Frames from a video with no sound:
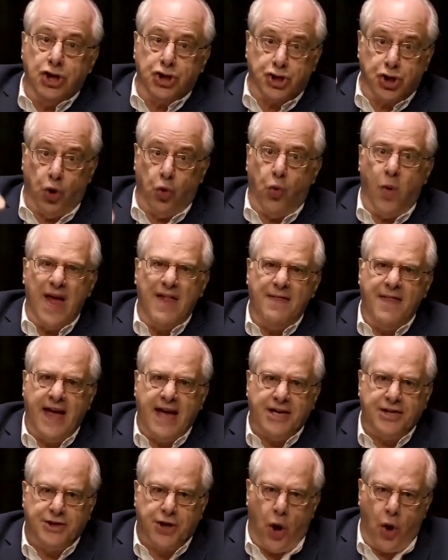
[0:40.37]
So when
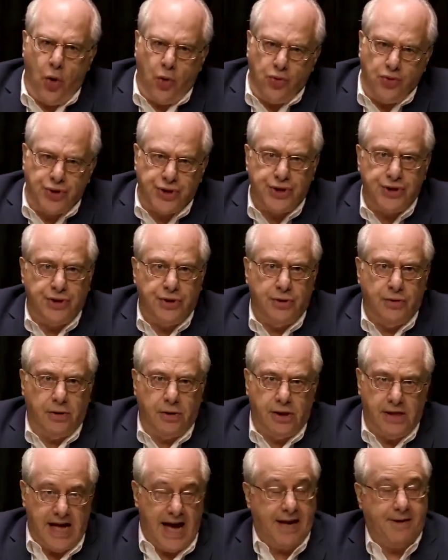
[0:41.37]
they don't
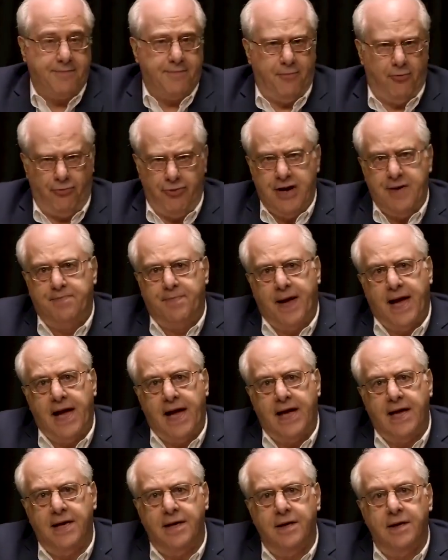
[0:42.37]
get
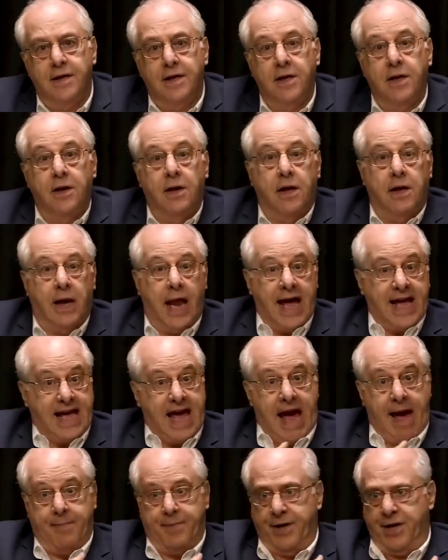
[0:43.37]
repaid,
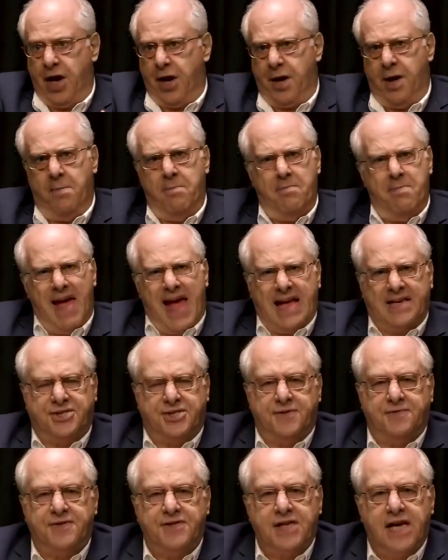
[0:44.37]
like happened on a
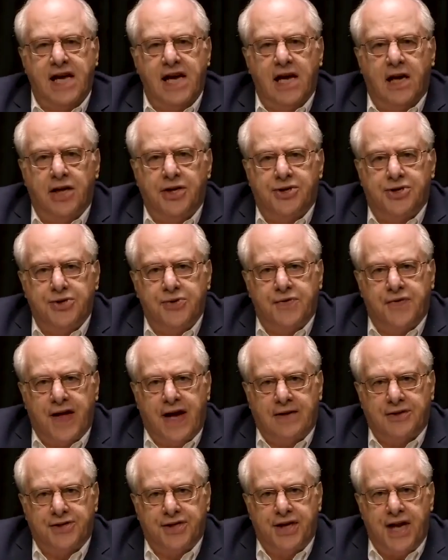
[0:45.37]
massive scale in
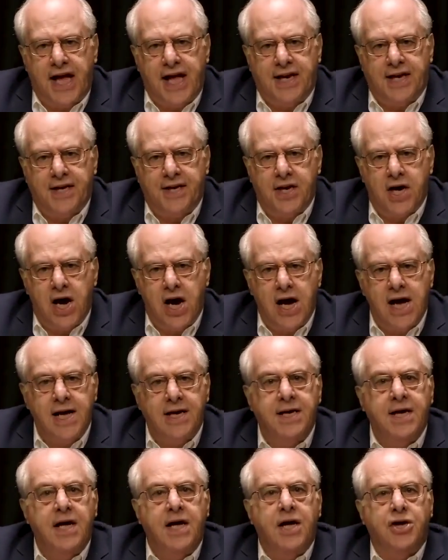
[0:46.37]
2008 and
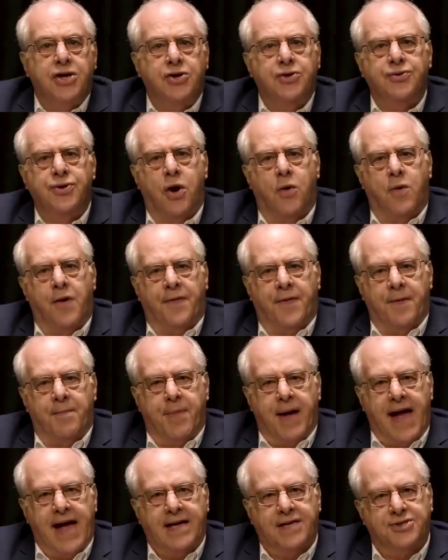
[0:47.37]
9, you know what the
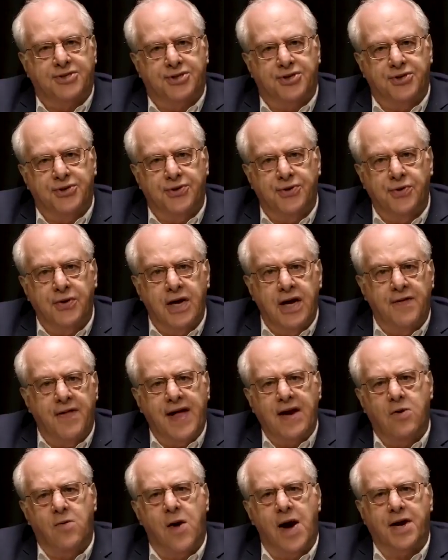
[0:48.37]
banks do.
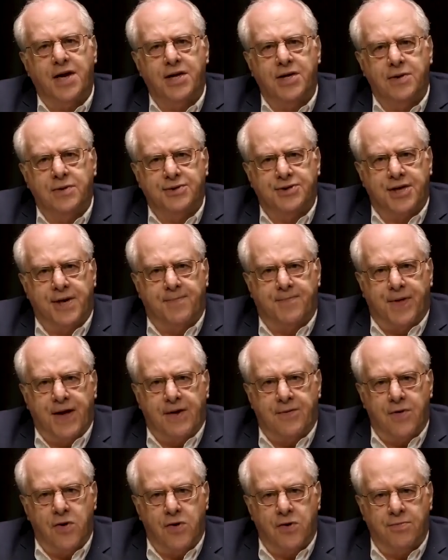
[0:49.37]
They don't want to use up
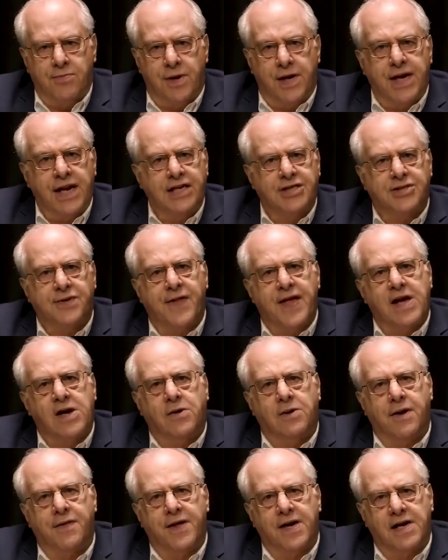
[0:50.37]
their own money, so they
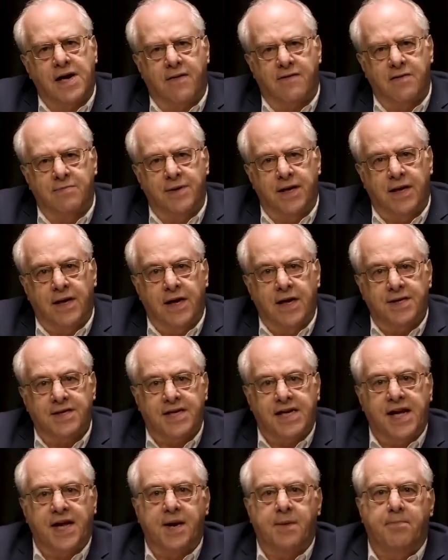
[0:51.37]
go to the government
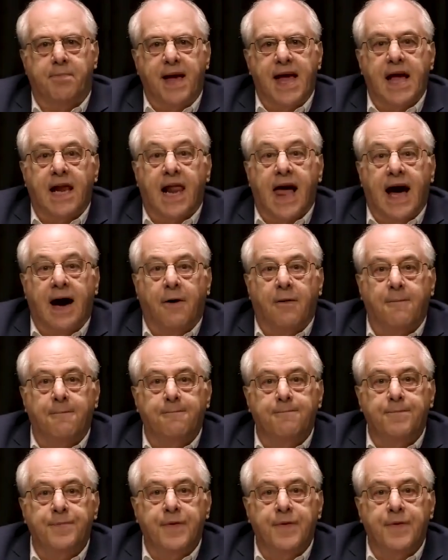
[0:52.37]
to get a bailout.